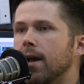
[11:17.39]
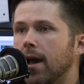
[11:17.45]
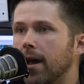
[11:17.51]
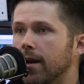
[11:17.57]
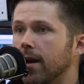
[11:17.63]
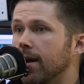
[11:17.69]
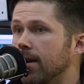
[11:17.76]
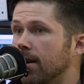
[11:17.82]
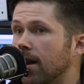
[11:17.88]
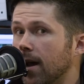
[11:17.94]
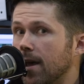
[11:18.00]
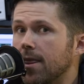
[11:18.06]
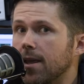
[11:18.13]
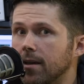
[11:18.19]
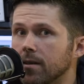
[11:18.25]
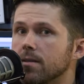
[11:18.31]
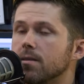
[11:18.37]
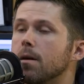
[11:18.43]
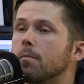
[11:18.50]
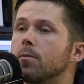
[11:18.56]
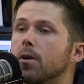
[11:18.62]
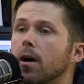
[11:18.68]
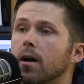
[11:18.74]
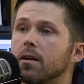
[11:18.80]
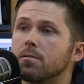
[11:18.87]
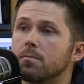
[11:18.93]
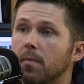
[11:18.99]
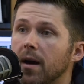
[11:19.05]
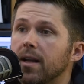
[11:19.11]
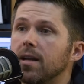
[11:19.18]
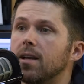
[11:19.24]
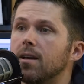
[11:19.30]
and i, I think some guys
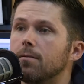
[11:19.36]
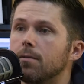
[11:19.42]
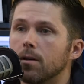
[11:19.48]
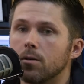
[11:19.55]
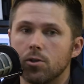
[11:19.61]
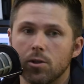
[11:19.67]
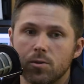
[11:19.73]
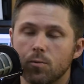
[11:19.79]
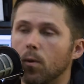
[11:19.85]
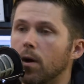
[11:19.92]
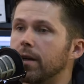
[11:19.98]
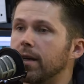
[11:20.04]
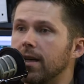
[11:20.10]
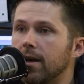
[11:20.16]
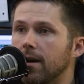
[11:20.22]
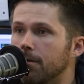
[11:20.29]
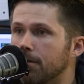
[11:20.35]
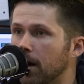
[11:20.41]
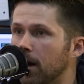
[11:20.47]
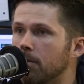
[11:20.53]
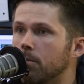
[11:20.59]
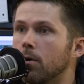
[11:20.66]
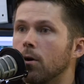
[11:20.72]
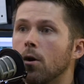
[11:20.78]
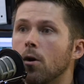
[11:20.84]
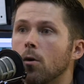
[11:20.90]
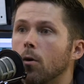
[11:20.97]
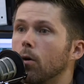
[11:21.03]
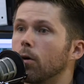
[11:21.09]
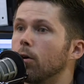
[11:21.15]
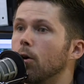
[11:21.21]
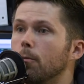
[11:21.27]
might even just want to give up
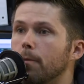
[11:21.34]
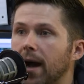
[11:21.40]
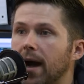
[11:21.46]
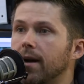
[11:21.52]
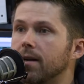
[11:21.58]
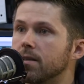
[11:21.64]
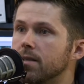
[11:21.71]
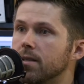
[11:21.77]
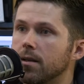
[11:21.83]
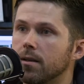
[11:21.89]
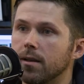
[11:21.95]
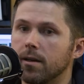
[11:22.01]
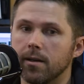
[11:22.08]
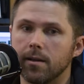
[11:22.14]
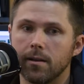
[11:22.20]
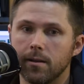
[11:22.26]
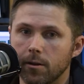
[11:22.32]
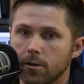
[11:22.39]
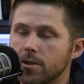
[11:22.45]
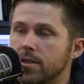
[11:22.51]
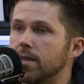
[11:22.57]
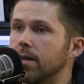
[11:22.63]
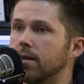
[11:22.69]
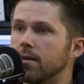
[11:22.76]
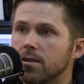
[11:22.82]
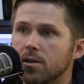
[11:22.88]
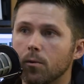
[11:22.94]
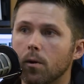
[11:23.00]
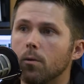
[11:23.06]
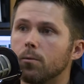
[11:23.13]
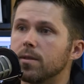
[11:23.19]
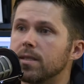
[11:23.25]
or go back to the their sin to
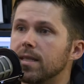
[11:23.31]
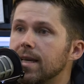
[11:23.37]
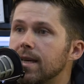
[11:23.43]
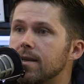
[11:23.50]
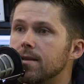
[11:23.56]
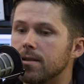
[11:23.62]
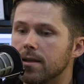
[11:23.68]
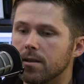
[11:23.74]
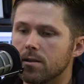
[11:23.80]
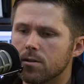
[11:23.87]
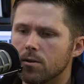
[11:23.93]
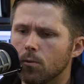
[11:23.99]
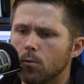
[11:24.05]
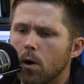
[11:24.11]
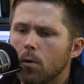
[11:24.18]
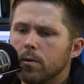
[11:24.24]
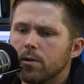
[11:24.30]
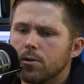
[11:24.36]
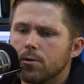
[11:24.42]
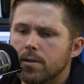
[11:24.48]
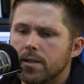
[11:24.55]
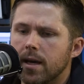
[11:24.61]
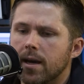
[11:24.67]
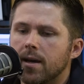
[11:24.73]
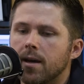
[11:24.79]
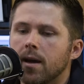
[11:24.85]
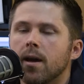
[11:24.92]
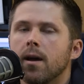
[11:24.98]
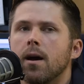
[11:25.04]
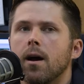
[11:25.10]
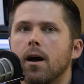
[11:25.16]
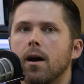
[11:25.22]
what was easy so what would you say
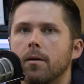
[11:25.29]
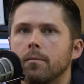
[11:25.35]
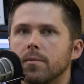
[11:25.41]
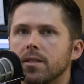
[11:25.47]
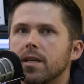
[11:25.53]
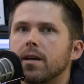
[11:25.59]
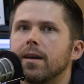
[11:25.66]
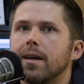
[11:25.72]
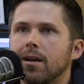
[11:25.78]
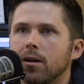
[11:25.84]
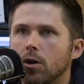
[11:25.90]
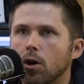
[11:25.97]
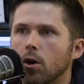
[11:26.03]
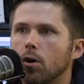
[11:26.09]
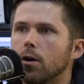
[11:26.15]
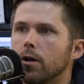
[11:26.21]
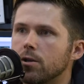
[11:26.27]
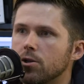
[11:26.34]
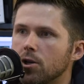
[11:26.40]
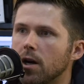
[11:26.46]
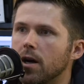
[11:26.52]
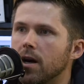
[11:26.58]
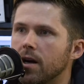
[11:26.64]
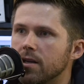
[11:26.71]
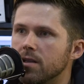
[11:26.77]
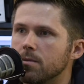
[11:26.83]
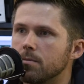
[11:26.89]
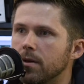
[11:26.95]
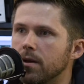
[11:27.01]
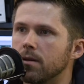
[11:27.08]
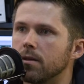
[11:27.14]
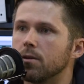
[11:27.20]
um, to encourage a
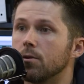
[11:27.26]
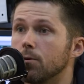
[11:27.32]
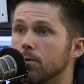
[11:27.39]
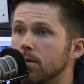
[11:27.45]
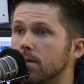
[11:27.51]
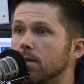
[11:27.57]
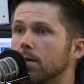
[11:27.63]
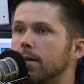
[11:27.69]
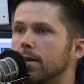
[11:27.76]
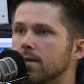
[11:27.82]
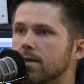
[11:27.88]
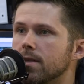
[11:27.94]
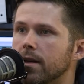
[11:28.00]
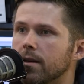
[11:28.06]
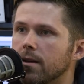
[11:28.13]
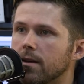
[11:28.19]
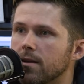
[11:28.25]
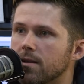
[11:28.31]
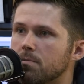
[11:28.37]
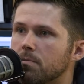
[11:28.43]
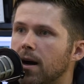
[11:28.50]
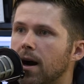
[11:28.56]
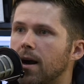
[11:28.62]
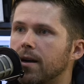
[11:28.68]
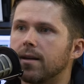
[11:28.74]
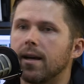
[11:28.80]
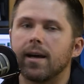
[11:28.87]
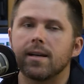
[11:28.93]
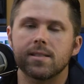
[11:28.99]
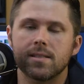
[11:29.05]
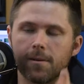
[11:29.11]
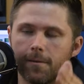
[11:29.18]
husband who's listening to this
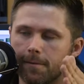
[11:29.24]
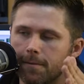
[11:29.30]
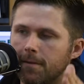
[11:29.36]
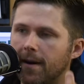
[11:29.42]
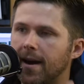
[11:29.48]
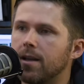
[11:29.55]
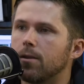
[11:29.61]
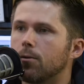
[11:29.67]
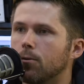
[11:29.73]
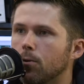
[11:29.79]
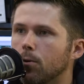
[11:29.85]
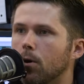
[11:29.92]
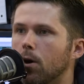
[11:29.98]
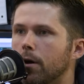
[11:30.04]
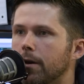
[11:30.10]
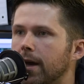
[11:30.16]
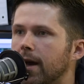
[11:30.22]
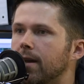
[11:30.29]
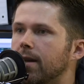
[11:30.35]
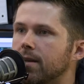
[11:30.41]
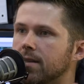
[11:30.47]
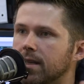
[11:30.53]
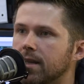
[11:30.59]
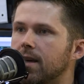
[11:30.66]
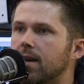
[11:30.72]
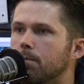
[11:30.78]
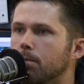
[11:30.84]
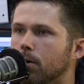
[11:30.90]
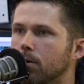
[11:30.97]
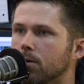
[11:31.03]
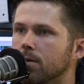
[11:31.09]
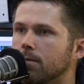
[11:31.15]
podcast to fight through all that and to keep
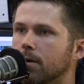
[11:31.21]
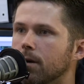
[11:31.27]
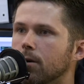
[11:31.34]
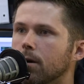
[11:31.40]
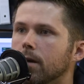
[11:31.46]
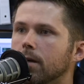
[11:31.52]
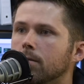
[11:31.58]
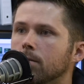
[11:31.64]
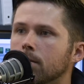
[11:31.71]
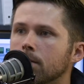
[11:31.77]
persevering